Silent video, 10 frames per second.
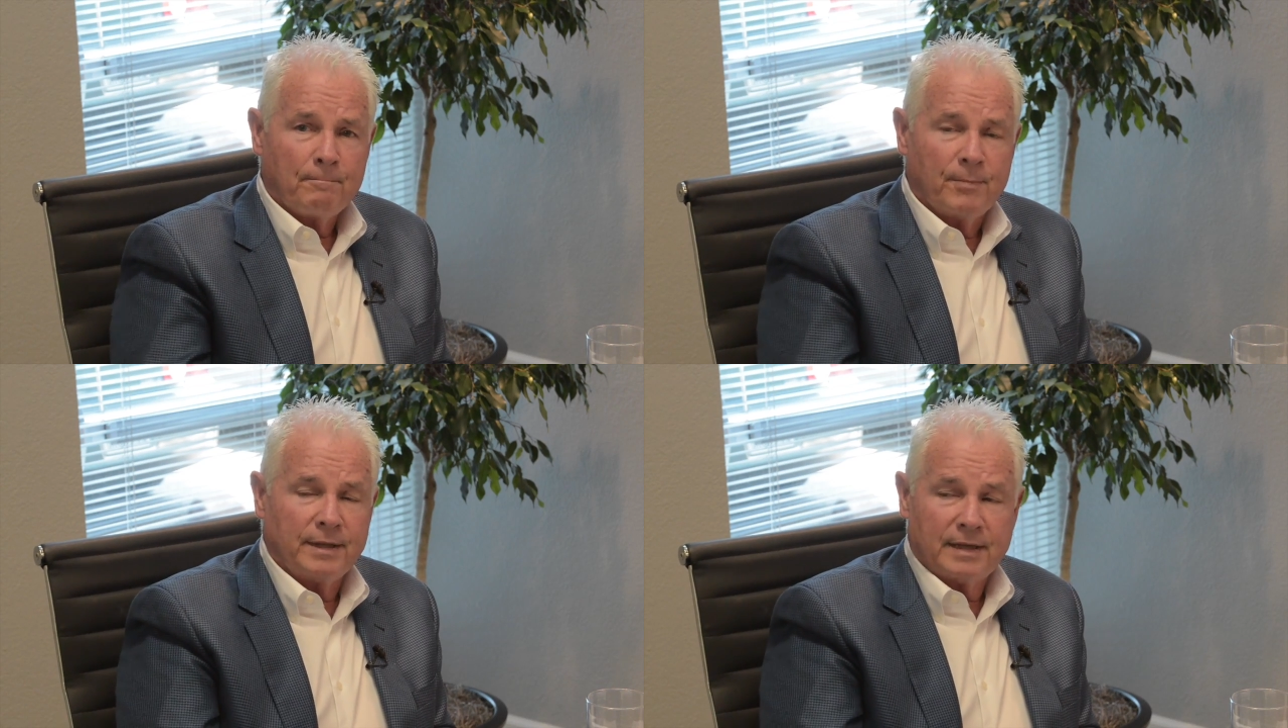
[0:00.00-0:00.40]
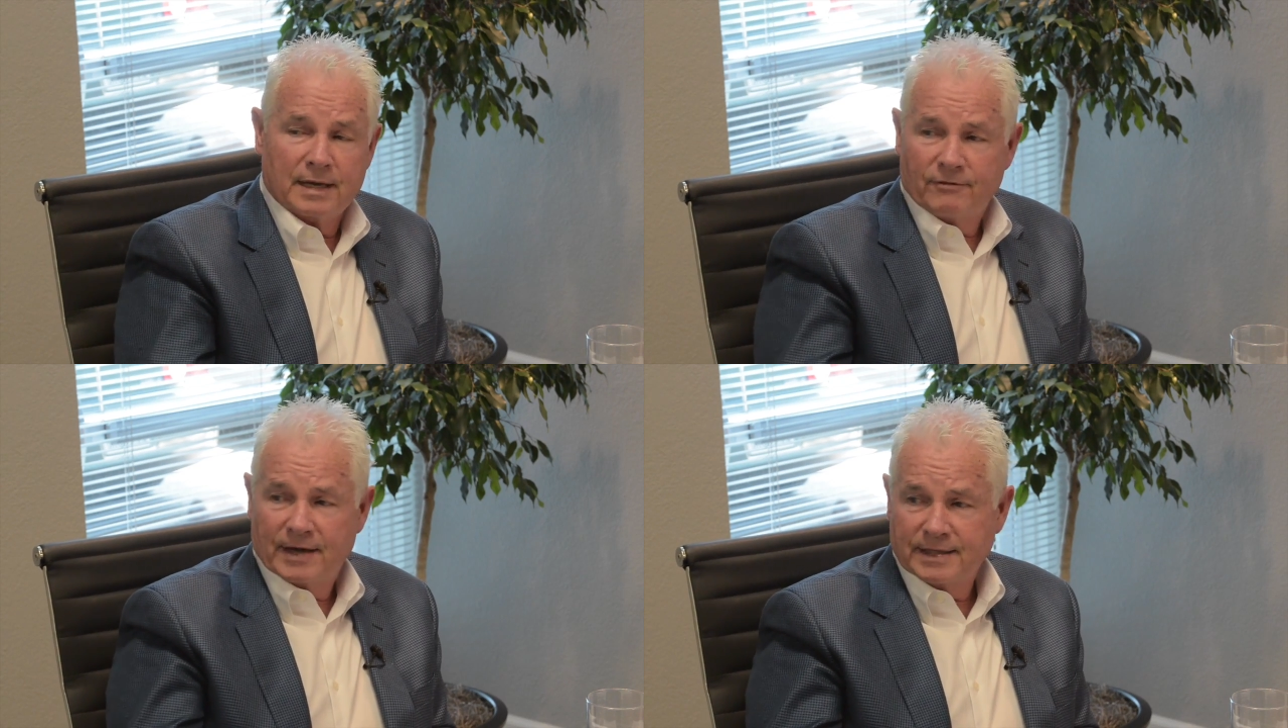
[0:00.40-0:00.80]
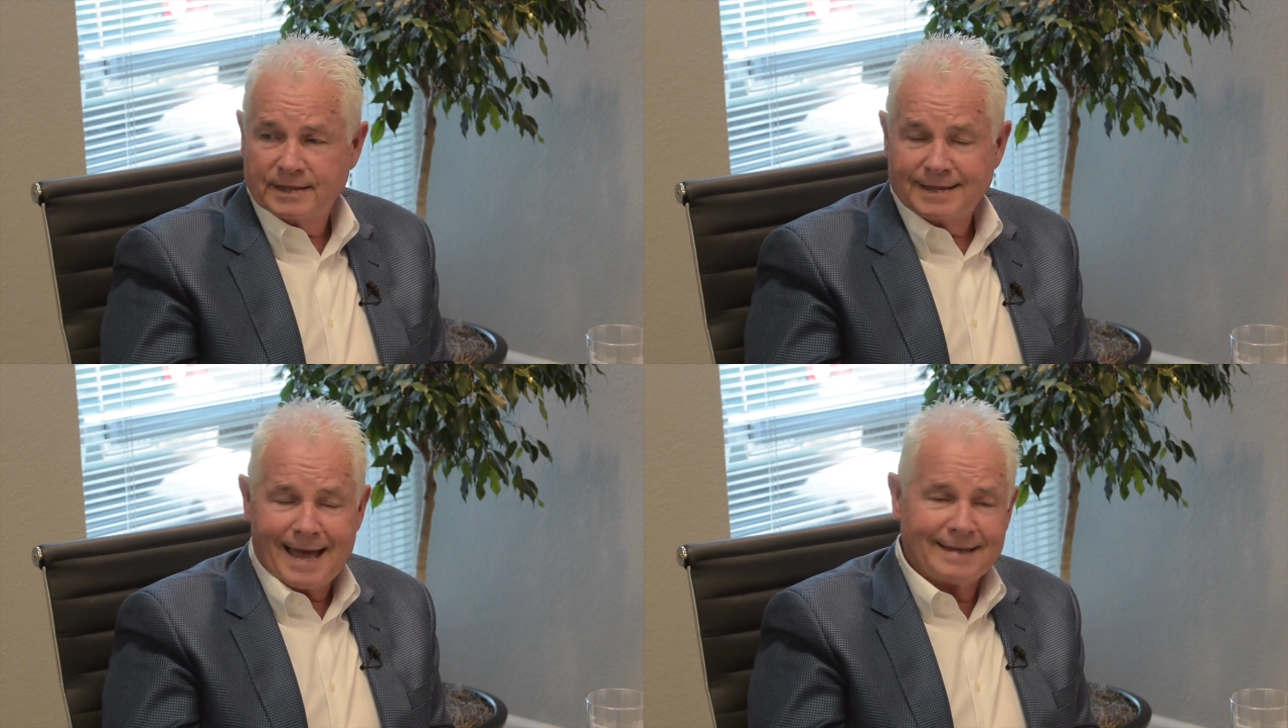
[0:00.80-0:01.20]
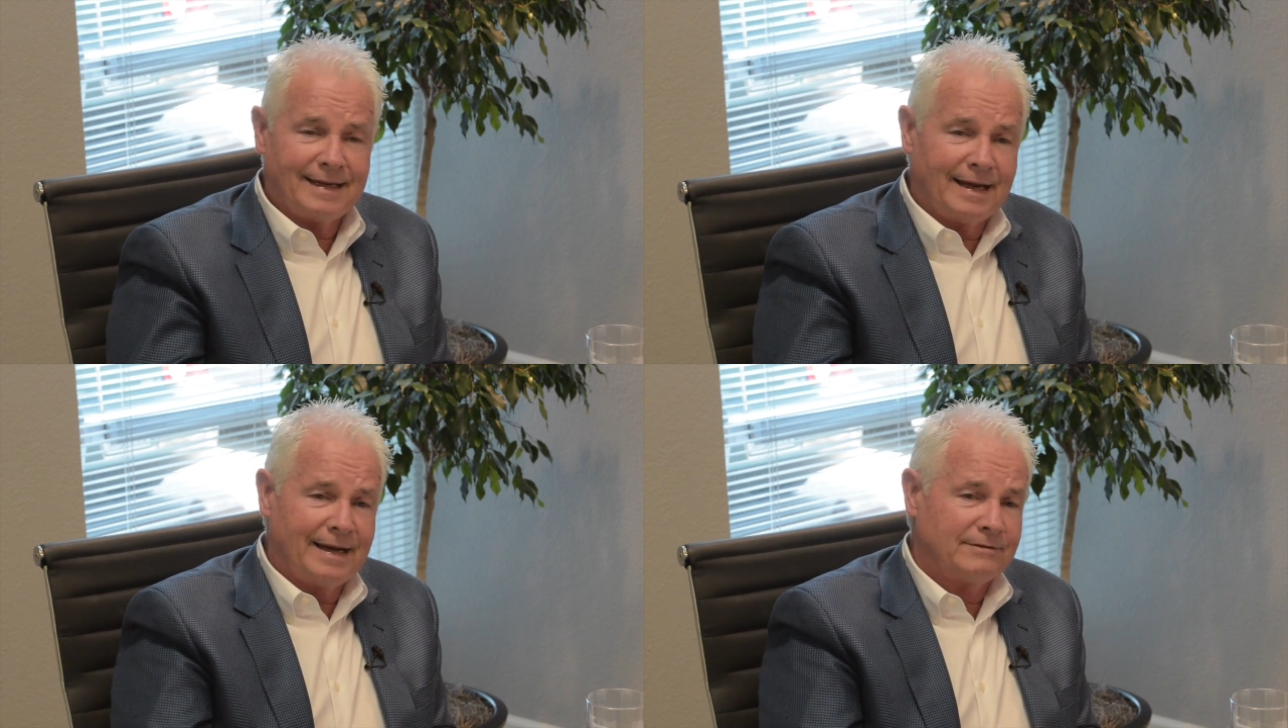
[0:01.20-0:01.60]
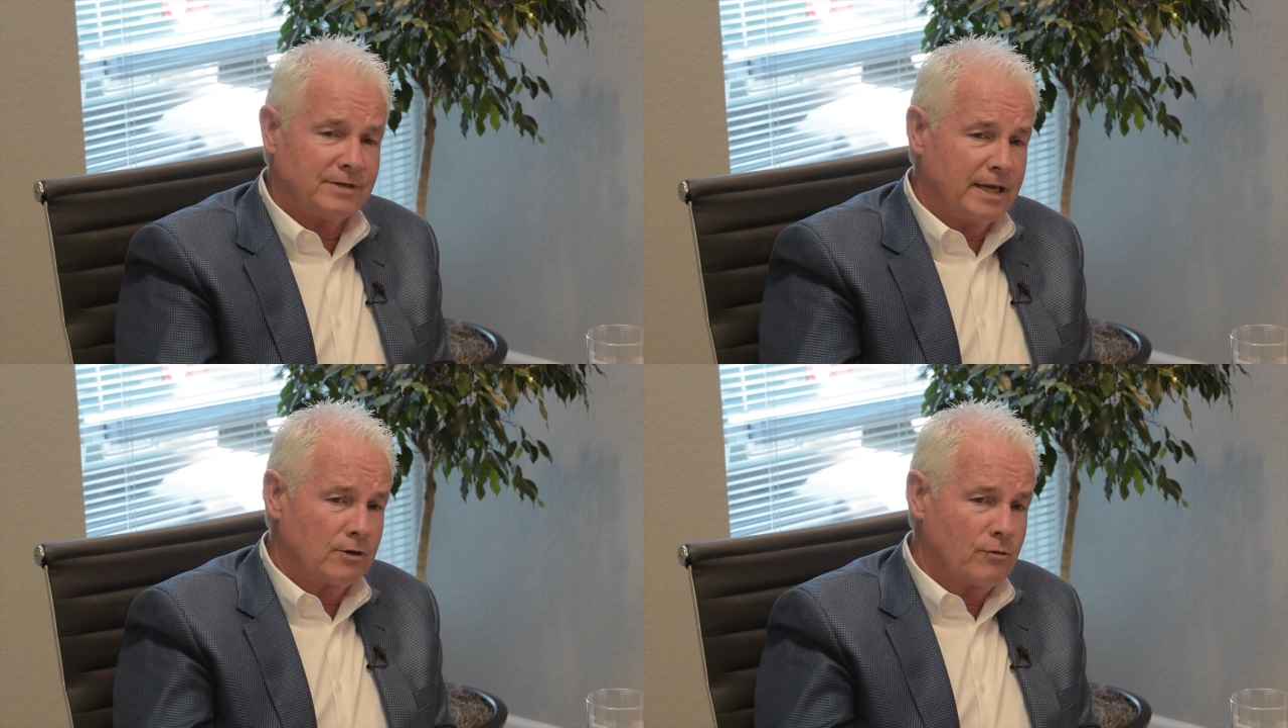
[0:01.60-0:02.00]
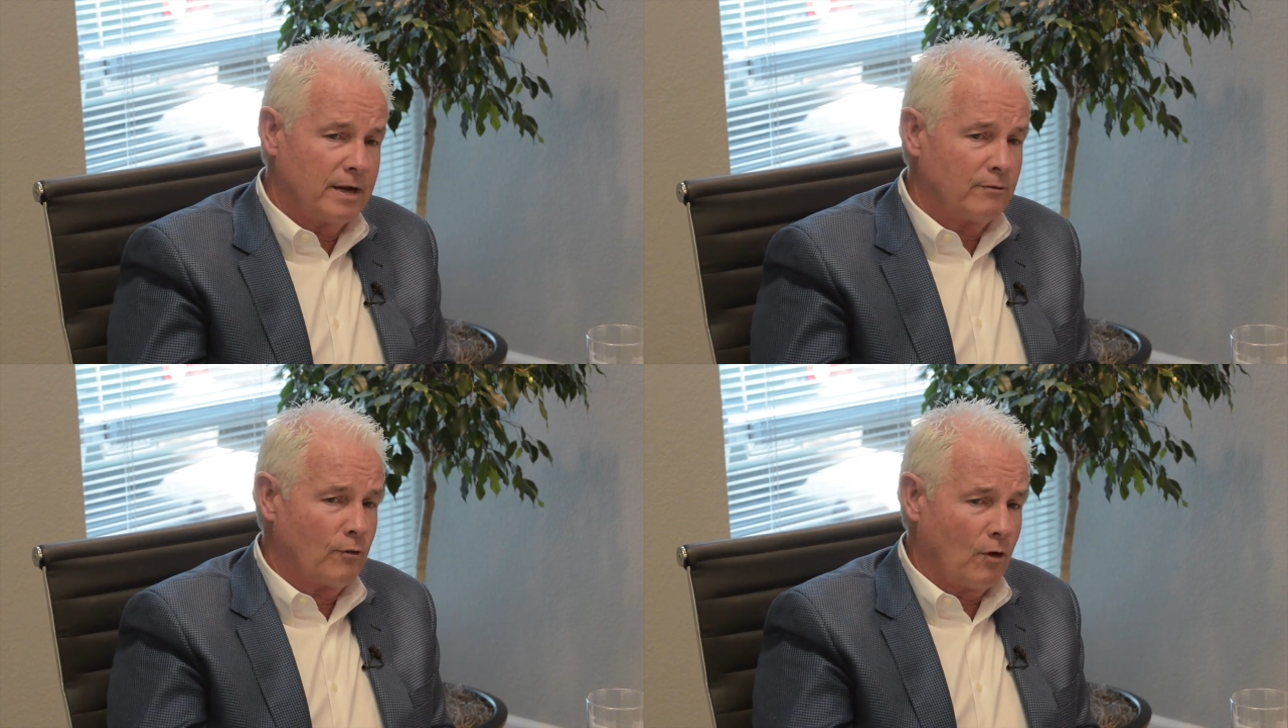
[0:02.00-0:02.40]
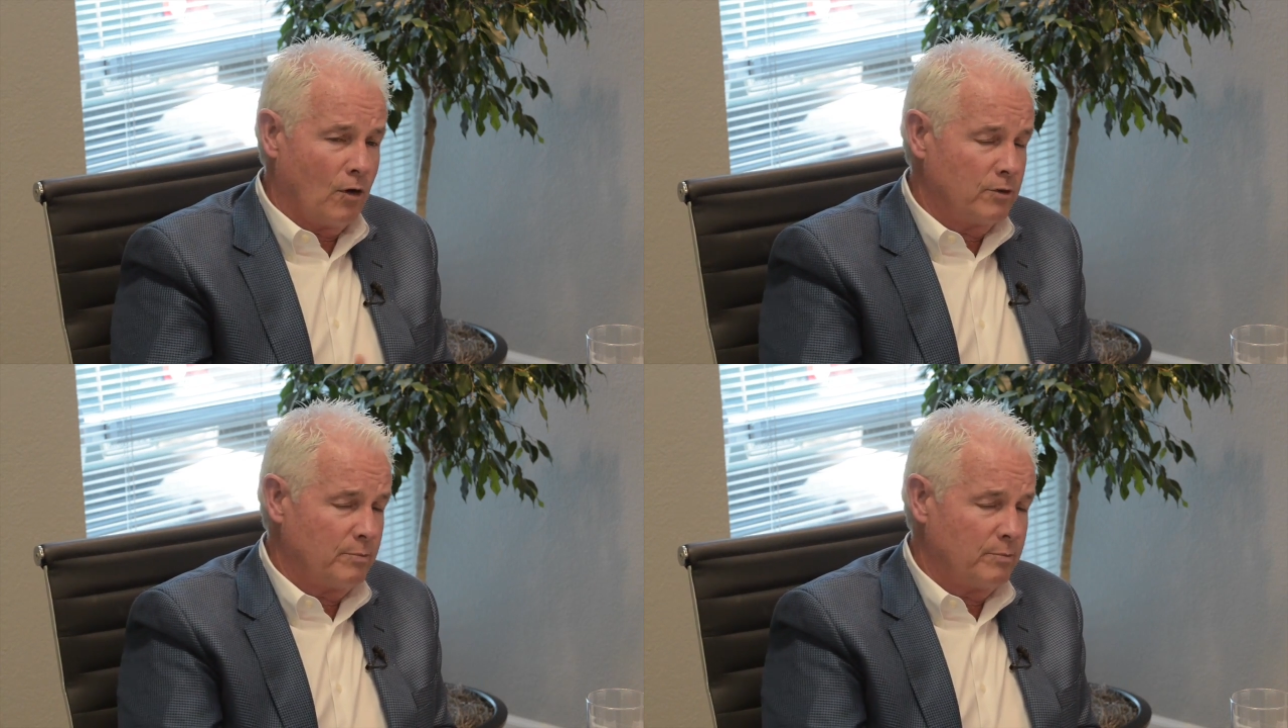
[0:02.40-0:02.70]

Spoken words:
But then if I did that, then I'd have to take credit for all the